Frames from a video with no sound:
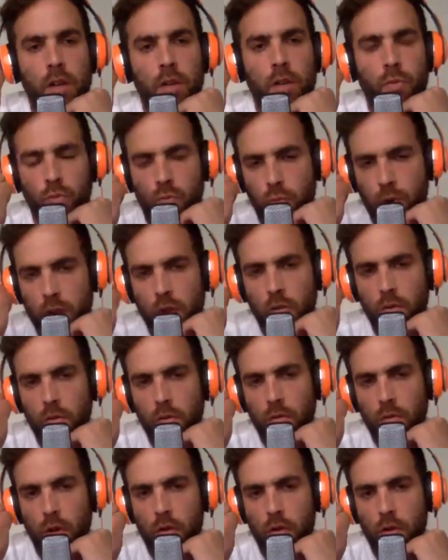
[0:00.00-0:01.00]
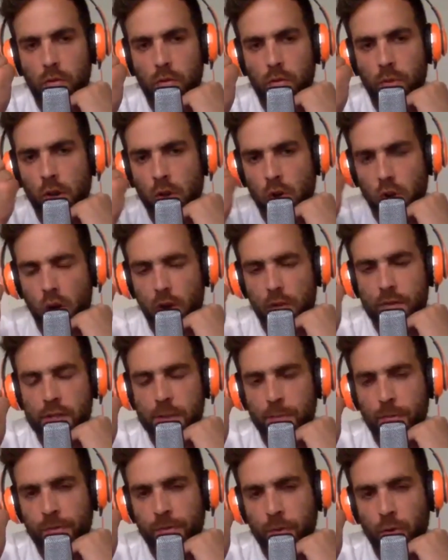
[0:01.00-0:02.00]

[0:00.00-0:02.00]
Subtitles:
were you nervous before